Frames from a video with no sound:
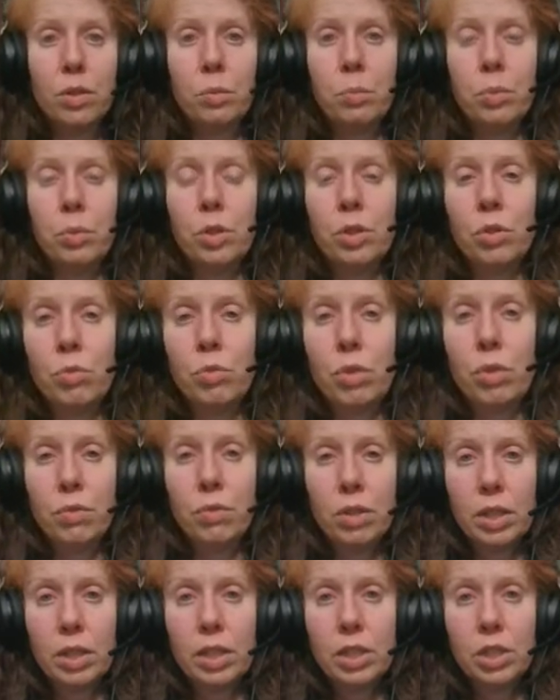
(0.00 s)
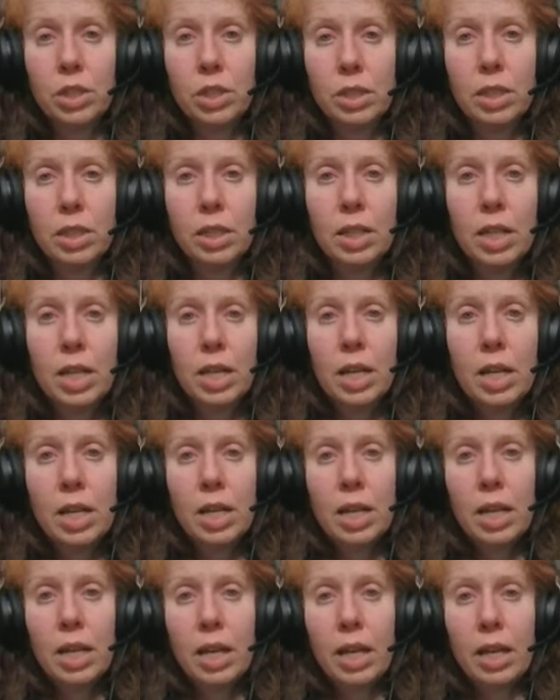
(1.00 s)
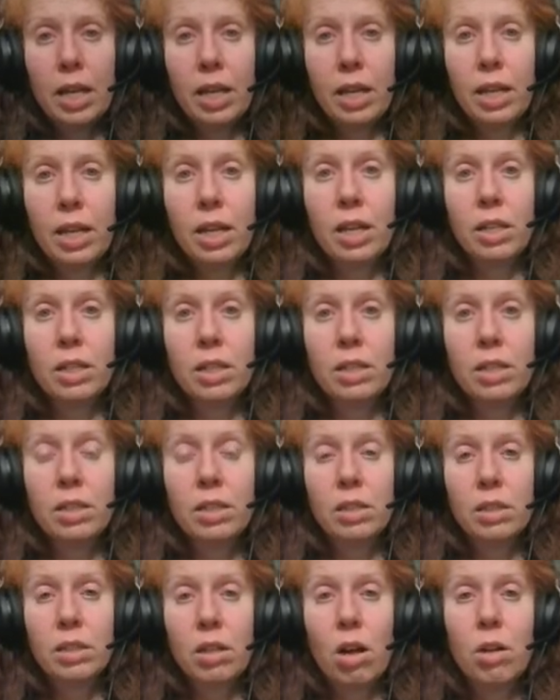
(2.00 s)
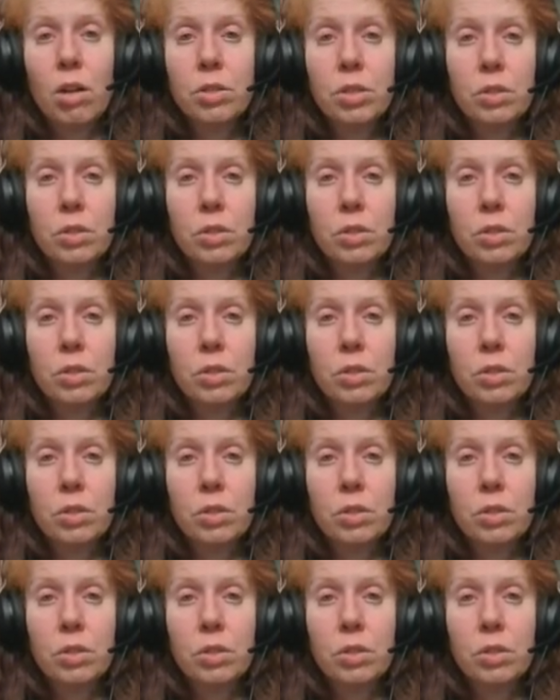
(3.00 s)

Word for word: the book of Revelation, and also